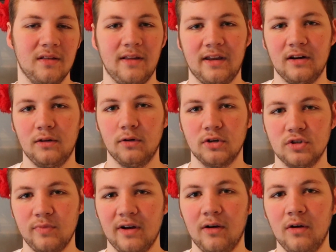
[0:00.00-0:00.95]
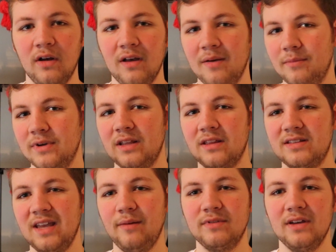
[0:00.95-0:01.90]
like in a large amount. But at the
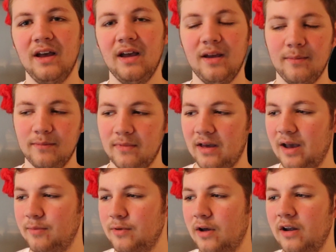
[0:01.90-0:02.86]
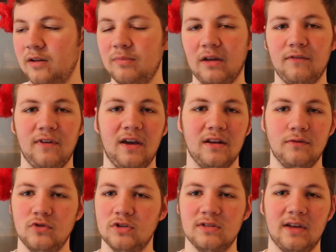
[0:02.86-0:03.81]
same time, I'm not a big fan
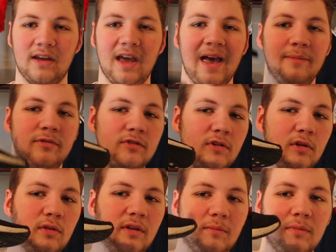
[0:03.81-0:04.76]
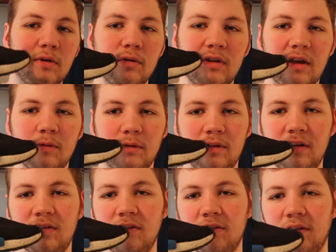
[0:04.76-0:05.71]
of just like absolutely milking
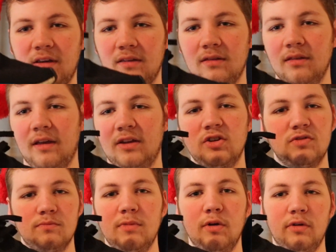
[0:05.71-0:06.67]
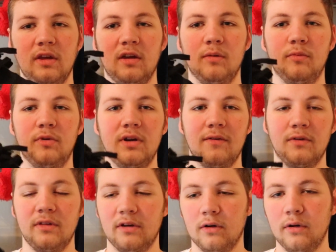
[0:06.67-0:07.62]
releases, like just milking them whenever
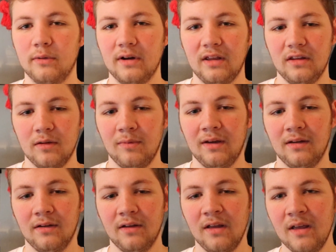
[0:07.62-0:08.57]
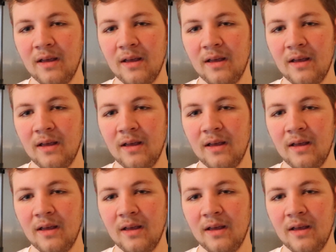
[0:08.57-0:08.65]
they're already in demand.